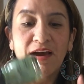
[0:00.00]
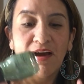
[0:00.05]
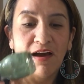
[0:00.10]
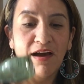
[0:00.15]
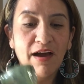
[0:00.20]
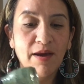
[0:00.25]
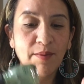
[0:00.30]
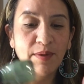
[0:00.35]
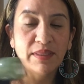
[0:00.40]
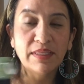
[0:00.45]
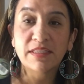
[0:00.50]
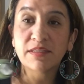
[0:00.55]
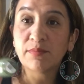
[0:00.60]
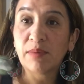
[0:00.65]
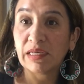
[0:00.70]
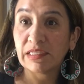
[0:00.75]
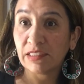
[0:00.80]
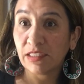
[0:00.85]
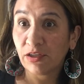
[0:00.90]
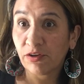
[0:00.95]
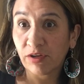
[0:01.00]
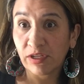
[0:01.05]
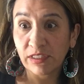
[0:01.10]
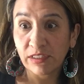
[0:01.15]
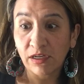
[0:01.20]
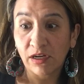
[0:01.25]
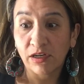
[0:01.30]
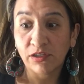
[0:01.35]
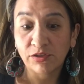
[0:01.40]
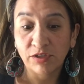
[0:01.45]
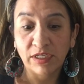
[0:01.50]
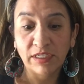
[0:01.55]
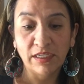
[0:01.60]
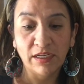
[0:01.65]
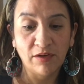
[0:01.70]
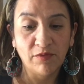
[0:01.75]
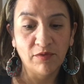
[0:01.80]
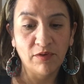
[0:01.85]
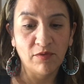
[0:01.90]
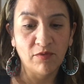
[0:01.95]
And these mossy greens are
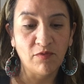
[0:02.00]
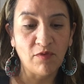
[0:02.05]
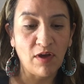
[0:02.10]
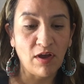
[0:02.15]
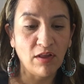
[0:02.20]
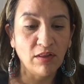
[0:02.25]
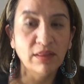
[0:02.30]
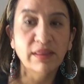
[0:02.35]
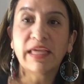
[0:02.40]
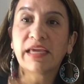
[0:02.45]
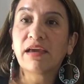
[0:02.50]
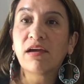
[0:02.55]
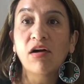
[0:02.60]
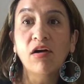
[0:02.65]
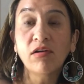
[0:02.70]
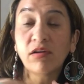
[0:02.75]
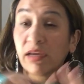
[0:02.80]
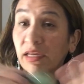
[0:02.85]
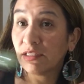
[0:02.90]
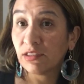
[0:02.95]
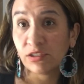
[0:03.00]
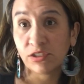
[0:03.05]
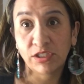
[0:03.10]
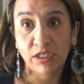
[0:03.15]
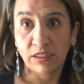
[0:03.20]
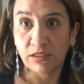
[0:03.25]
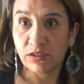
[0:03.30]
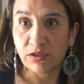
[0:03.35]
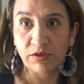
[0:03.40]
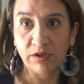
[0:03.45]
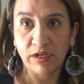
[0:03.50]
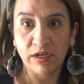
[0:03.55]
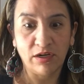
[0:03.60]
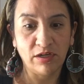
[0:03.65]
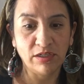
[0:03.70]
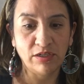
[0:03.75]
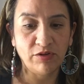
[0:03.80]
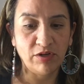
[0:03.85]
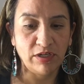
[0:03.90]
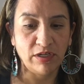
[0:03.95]
trending for fall. Like all kinds of shades of green are
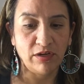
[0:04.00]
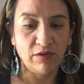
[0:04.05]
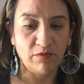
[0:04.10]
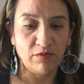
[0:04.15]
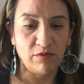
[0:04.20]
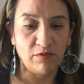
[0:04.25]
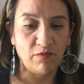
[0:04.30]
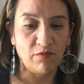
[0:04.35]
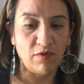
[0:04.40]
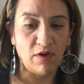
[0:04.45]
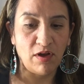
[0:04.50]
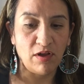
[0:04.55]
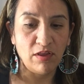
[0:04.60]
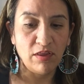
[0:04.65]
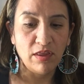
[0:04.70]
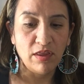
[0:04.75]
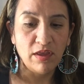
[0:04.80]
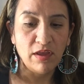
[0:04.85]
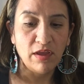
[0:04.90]
trending for fall.